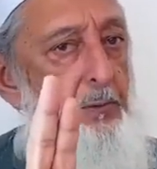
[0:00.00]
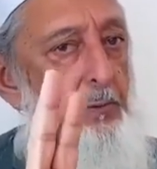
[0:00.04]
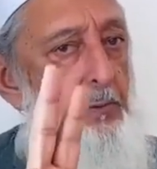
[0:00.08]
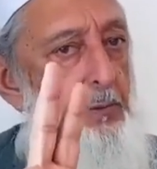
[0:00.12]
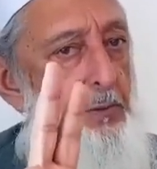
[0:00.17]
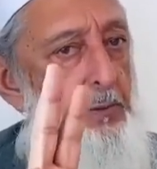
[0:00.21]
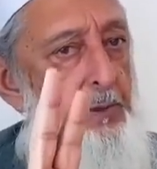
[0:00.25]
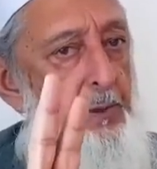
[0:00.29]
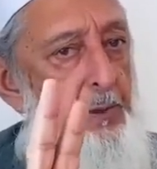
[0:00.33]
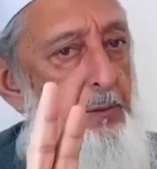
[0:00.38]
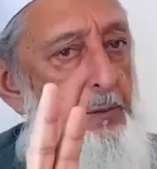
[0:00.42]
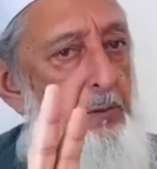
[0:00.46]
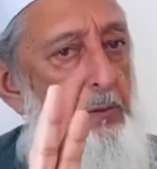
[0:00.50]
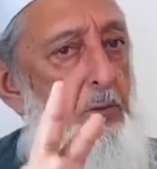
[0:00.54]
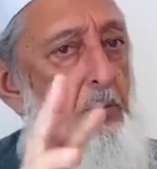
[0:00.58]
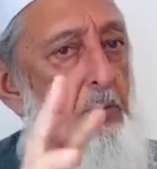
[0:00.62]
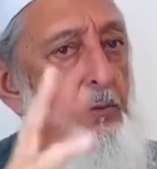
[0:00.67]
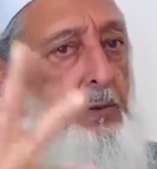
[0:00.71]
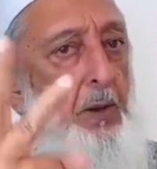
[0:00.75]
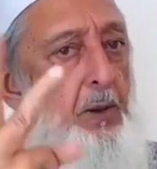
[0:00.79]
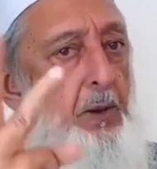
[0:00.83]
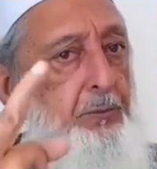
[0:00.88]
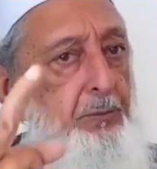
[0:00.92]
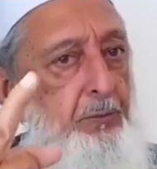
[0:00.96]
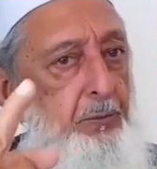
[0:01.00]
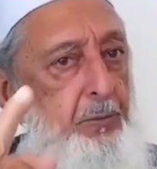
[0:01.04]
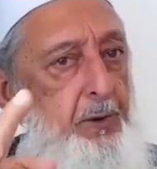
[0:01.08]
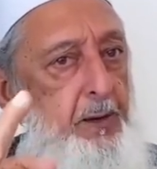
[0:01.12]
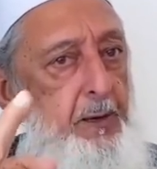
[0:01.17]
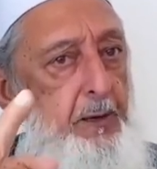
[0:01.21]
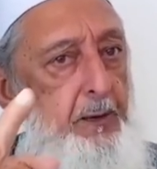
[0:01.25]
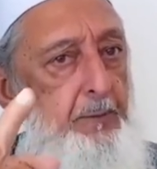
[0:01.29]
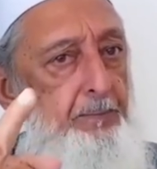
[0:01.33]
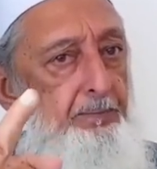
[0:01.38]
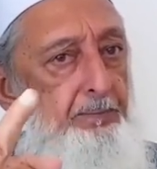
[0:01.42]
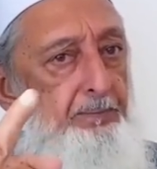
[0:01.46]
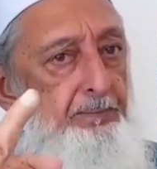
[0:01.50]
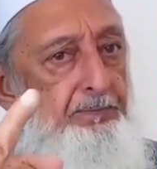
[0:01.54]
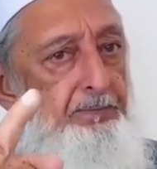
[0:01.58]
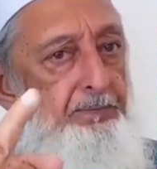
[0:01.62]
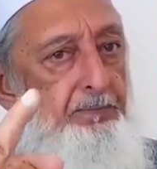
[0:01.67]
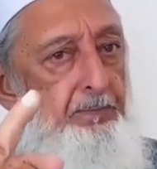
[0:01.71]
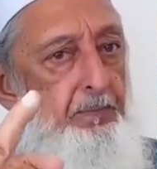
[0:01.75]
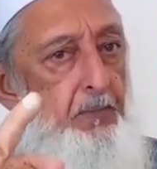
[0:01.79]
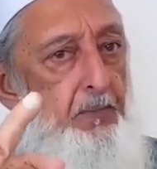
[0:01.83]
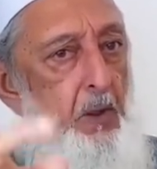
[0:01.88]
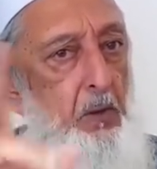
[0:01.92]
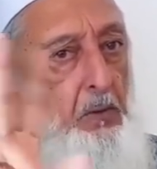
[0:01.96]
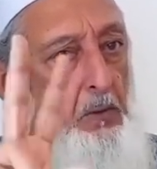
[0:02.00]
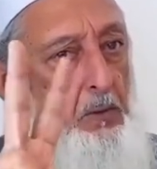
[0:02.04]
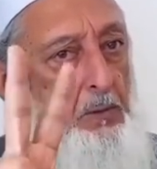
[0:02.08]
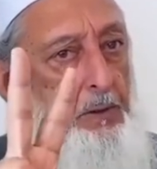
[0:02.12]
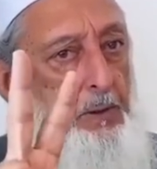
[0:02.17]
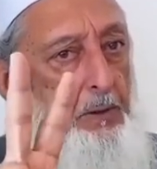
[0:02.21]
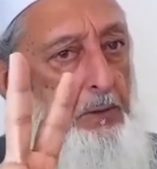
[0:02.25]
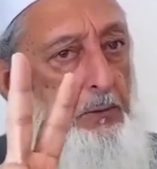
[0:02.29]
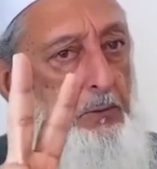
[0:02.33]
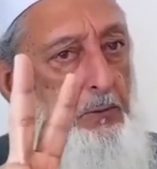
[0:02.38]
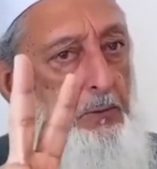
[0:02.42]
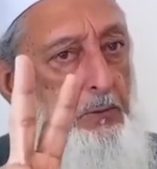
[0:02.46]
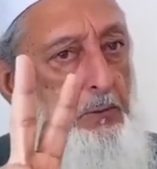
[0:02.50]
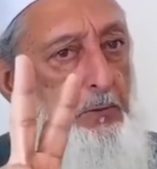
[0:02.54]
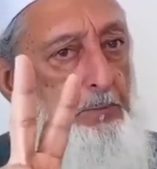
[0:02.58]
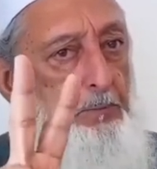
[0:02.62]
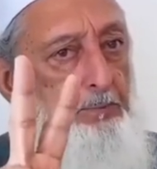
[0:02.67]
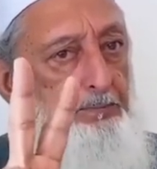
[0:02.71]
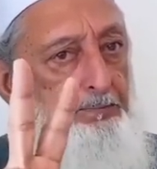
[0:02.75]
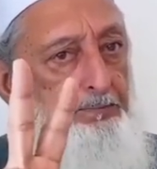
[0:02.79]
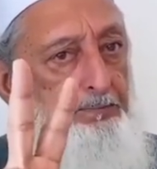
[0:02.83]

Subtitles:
only two, not three. Only two.